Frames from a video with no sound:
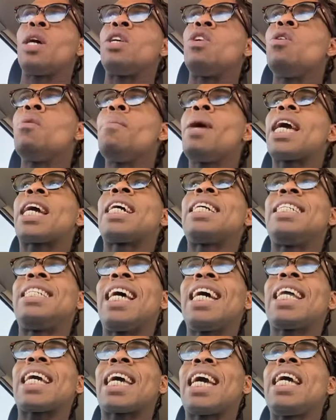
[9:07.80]
When you make
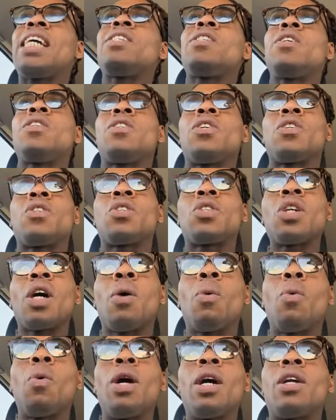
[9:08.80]
a dedication to
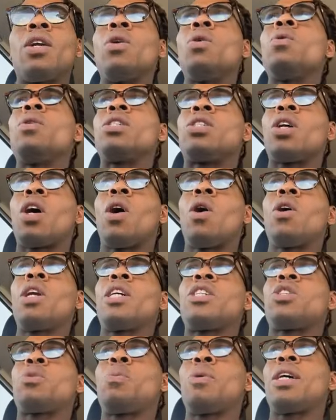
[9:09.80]
someone who is the
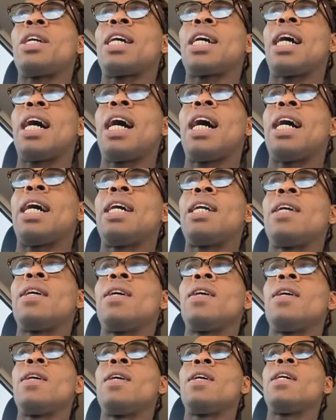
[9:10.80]
Holy Spirit of God,
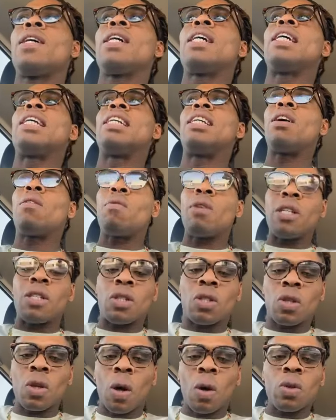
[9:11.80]
the
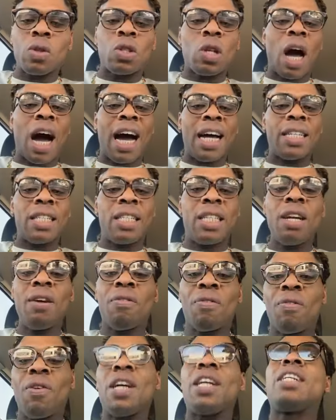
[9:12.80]
results are
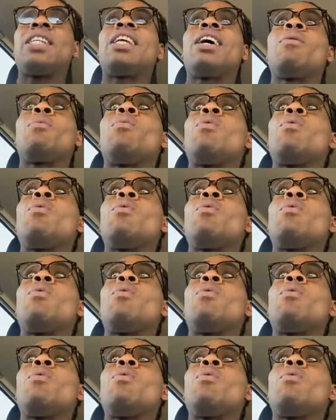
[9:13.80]
different